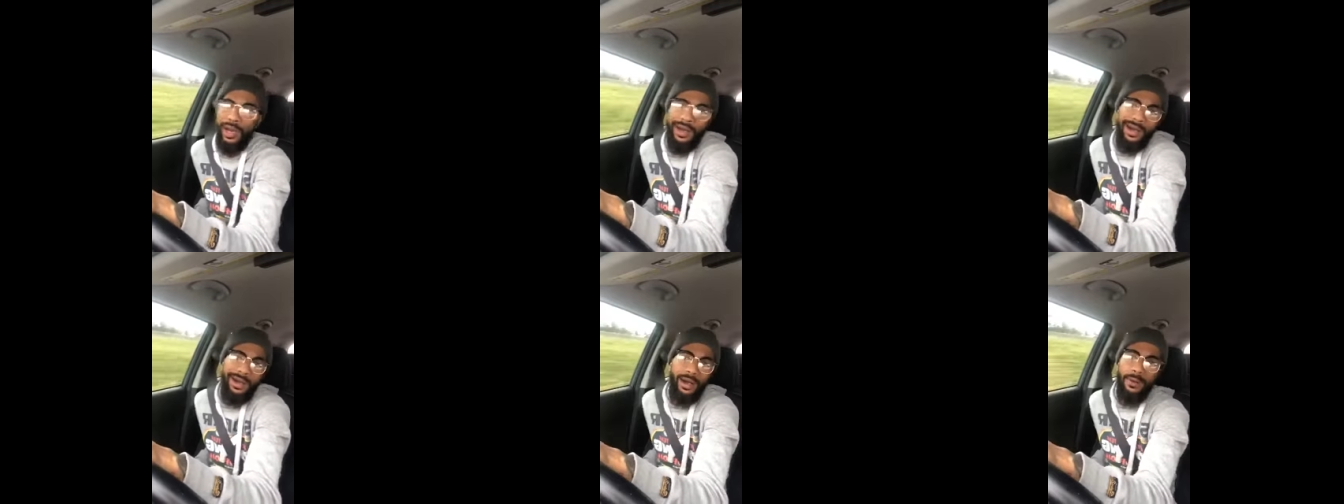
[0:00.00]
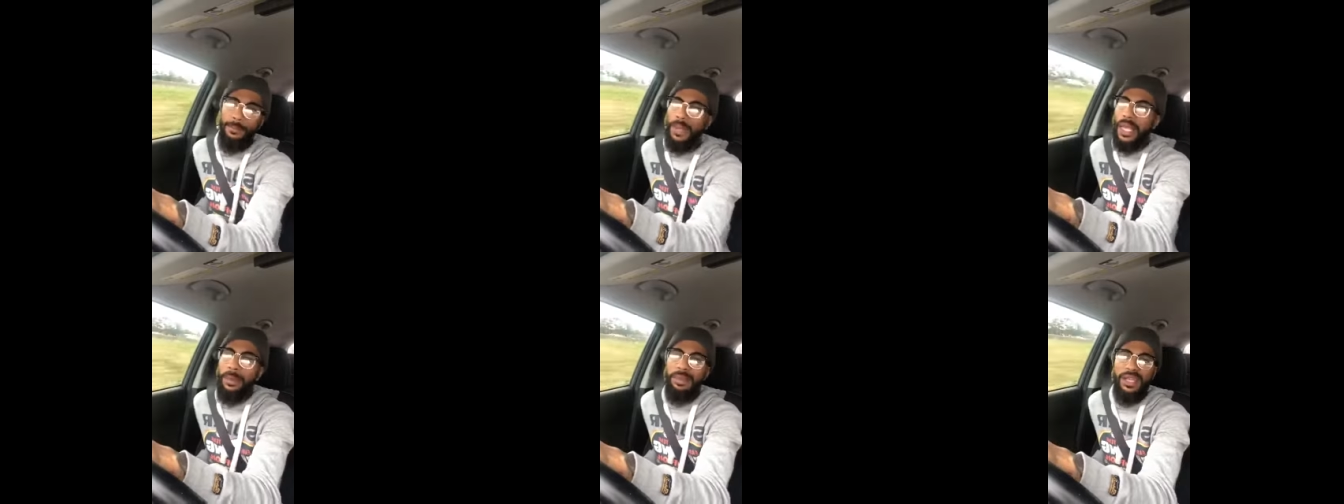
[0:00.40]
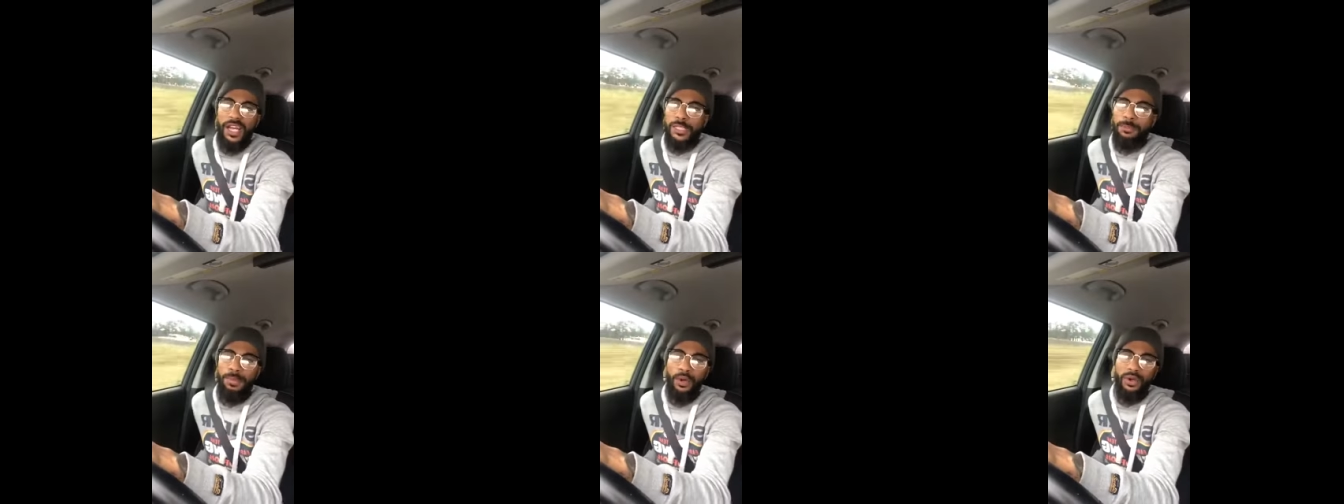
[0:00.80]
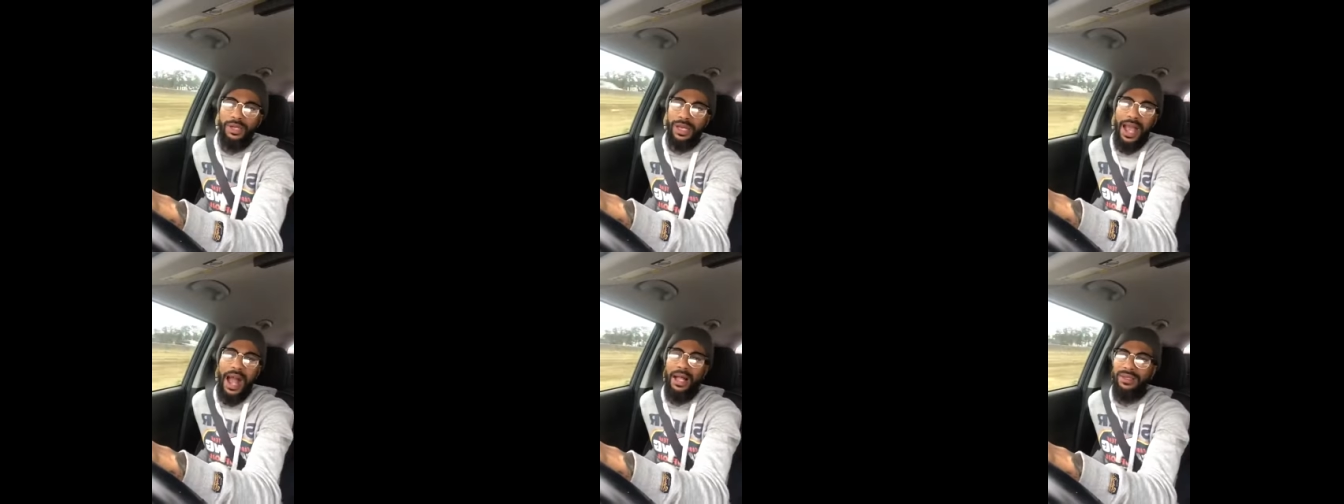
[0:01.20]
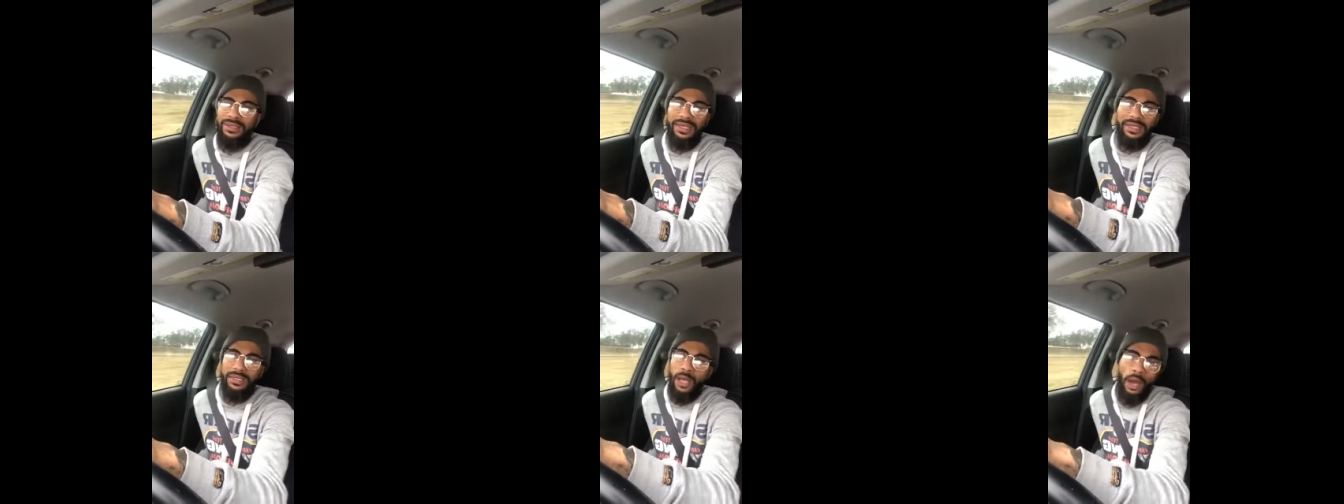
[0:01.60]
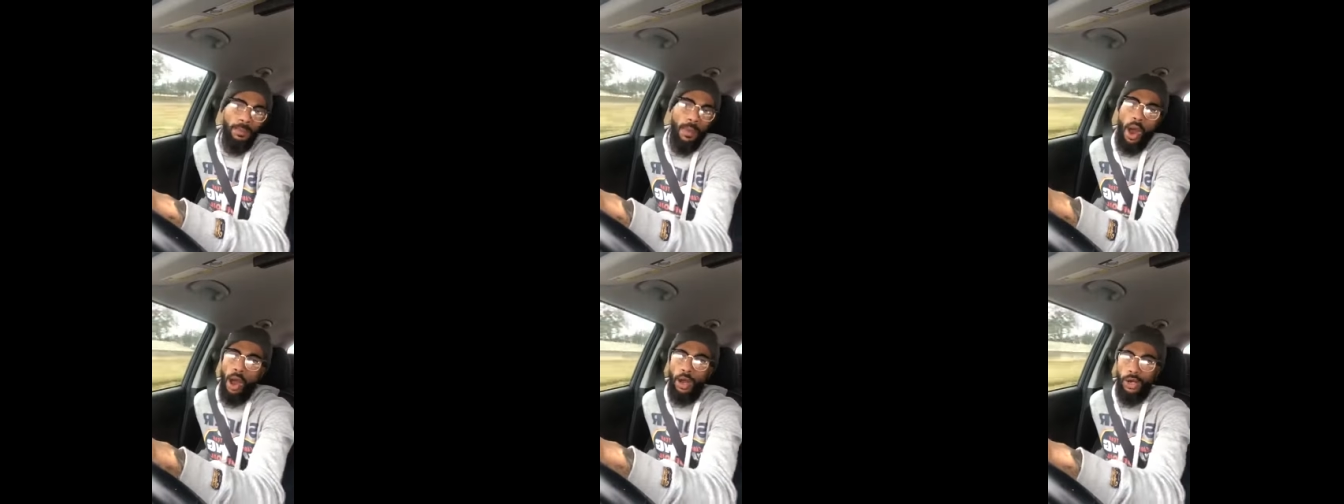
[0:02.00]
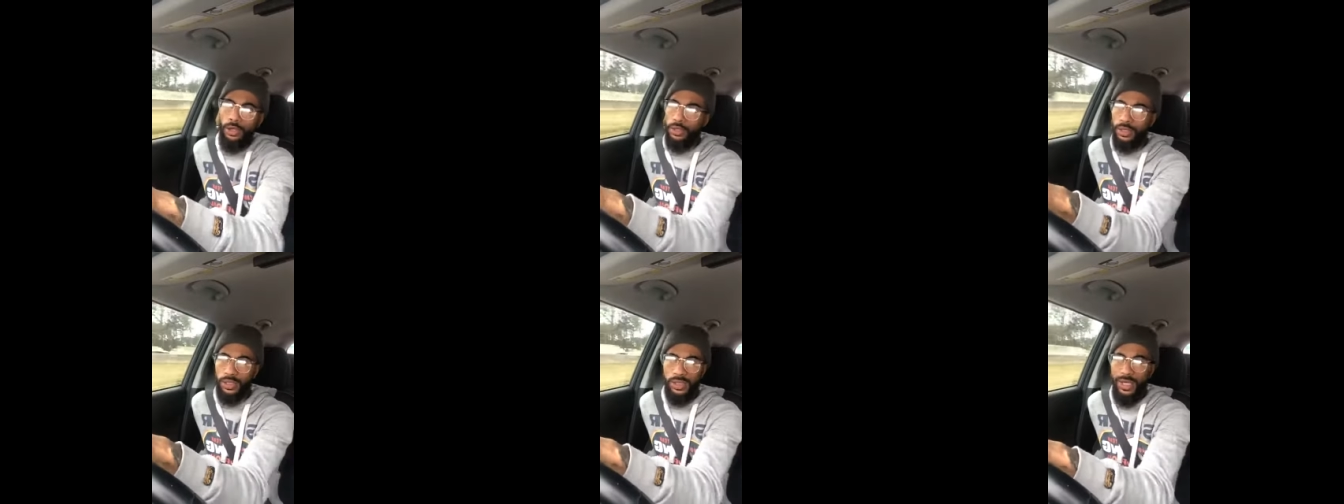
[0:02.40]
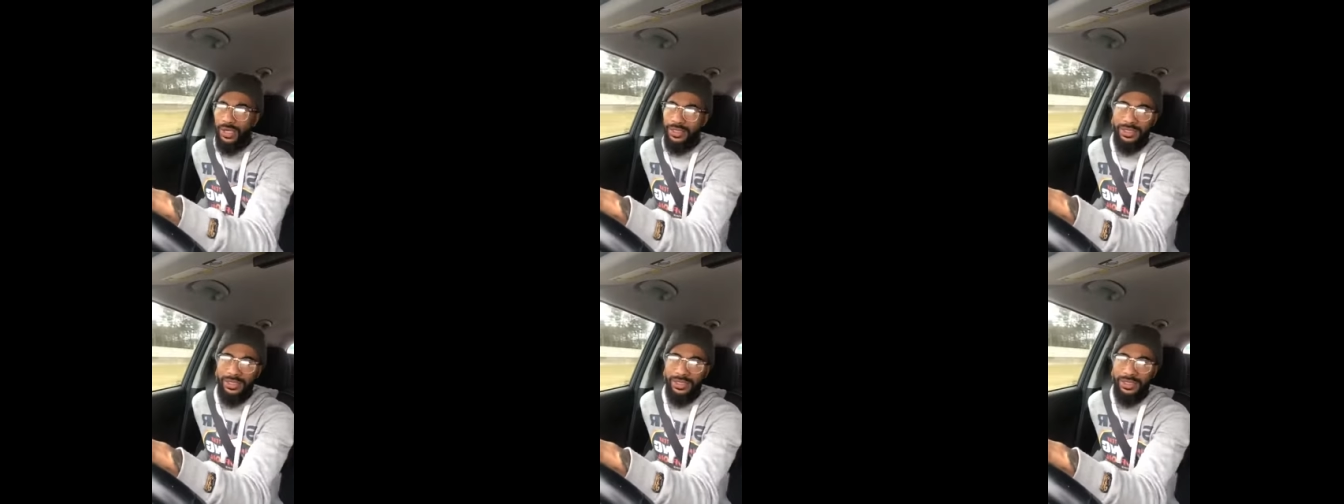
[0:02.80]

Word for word: Uh, maybe us building colonies on Mars.